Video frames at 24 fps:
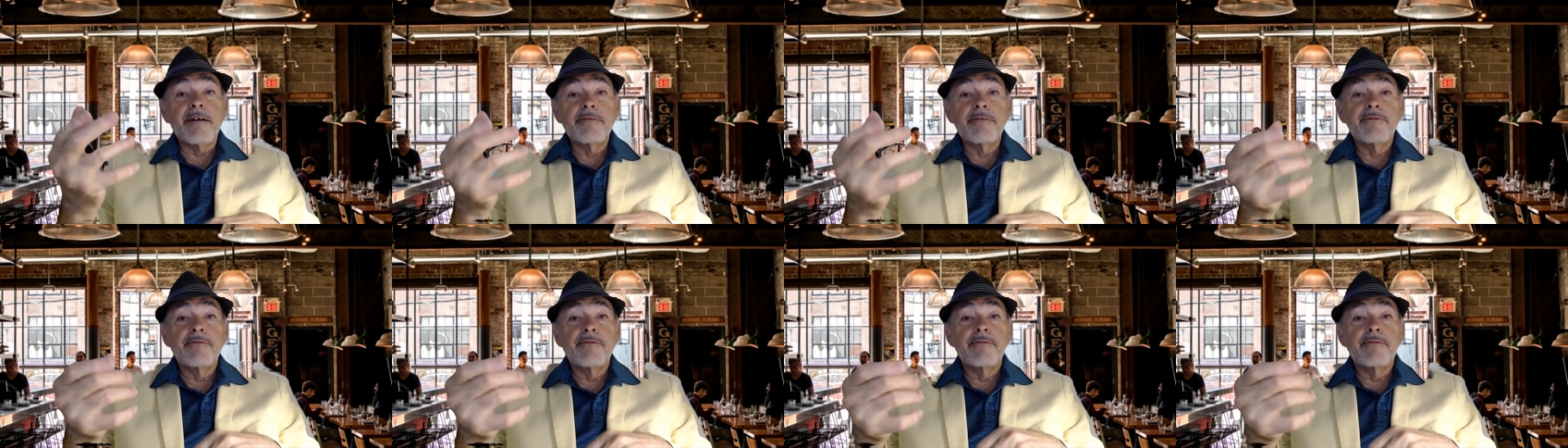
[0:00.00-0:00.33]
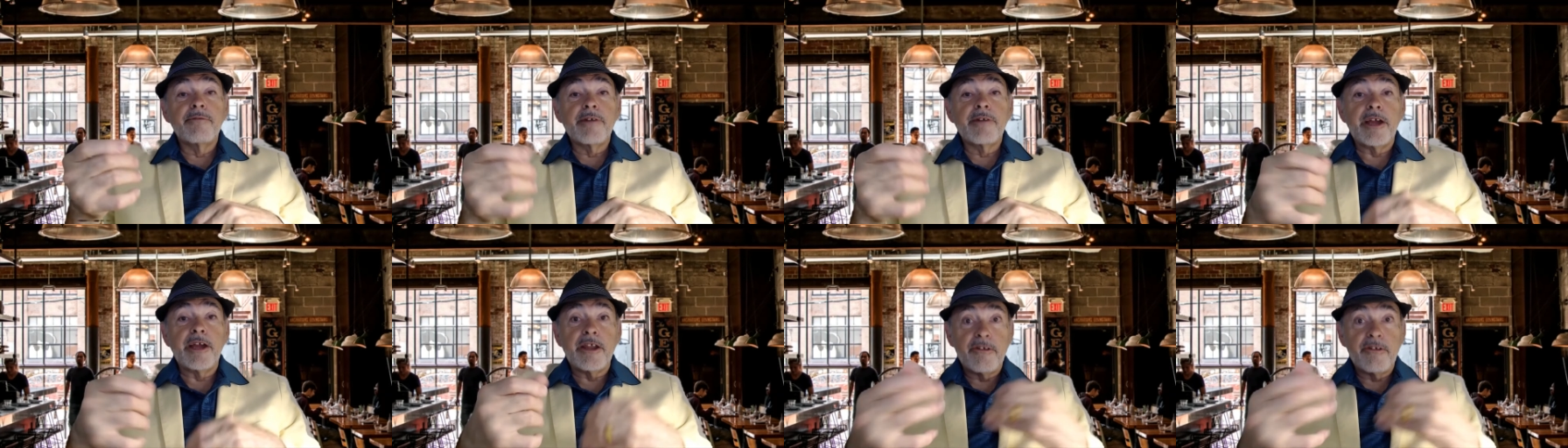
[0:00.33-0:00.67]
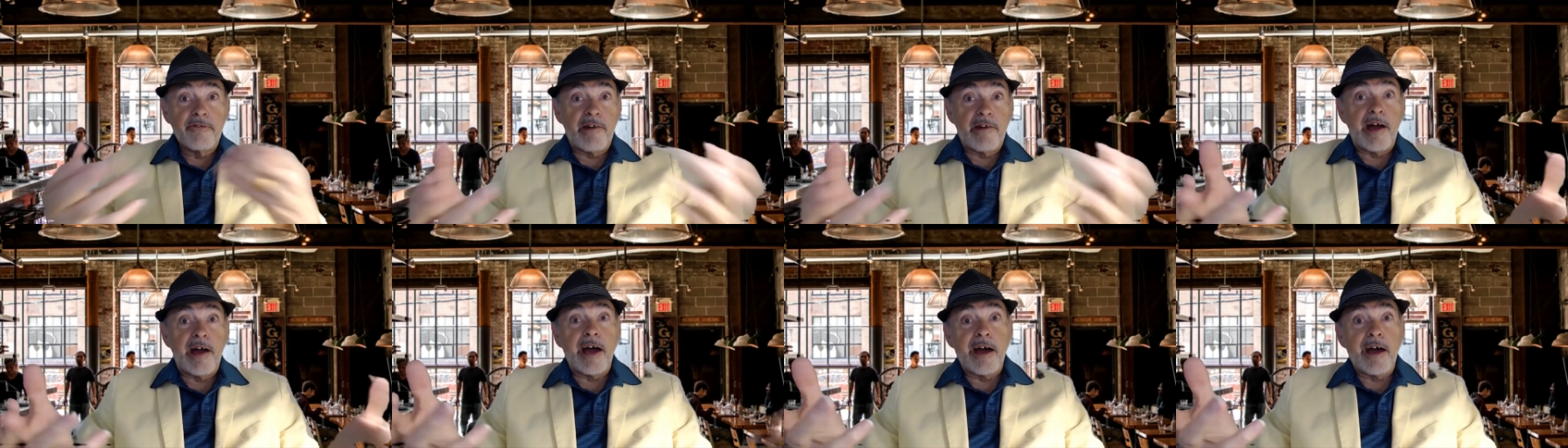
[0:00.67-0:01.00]
and
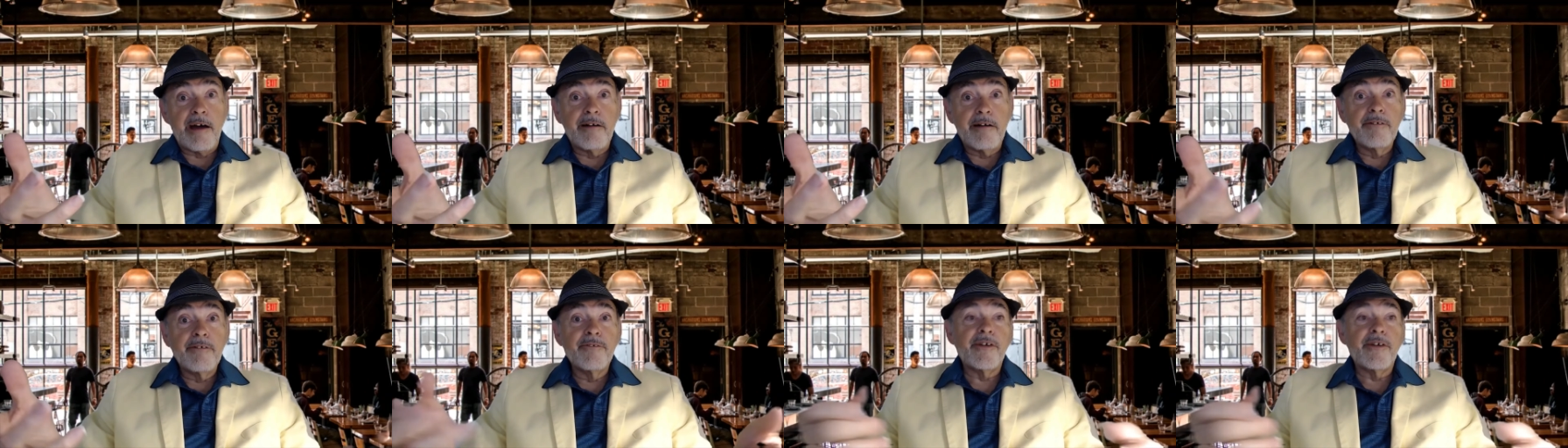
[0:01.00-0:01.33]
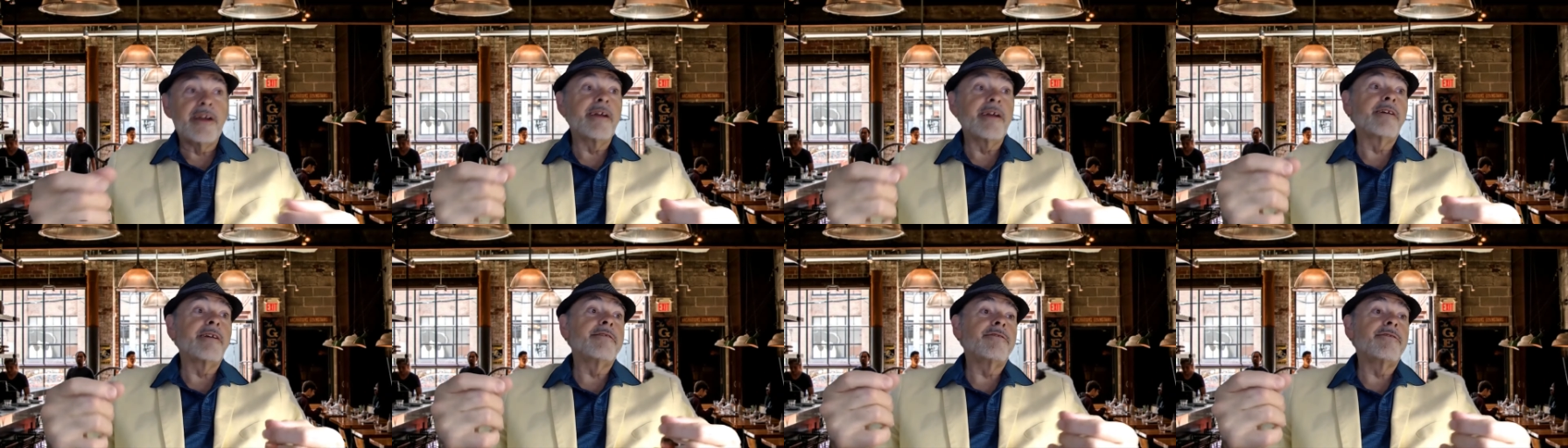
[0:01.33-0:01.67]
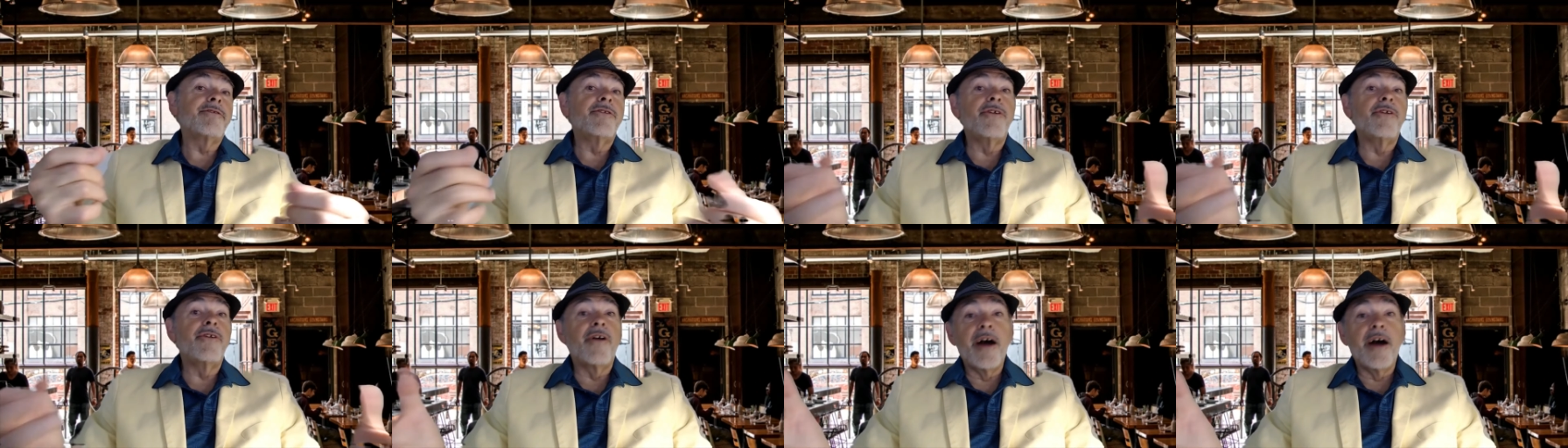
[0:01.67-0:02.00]
drive and
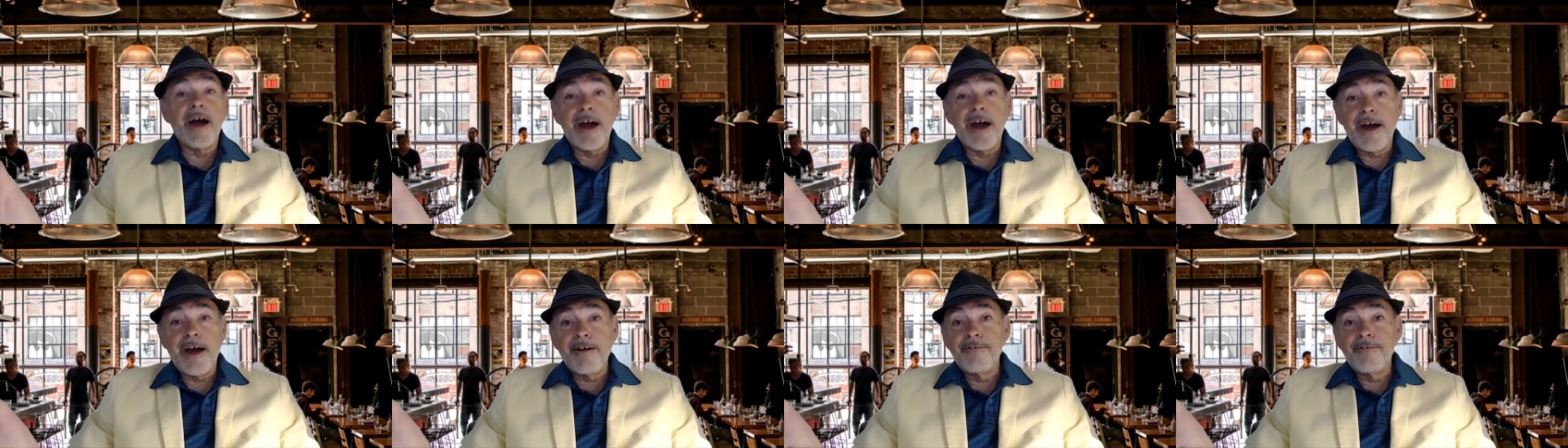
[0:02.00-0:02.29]
drive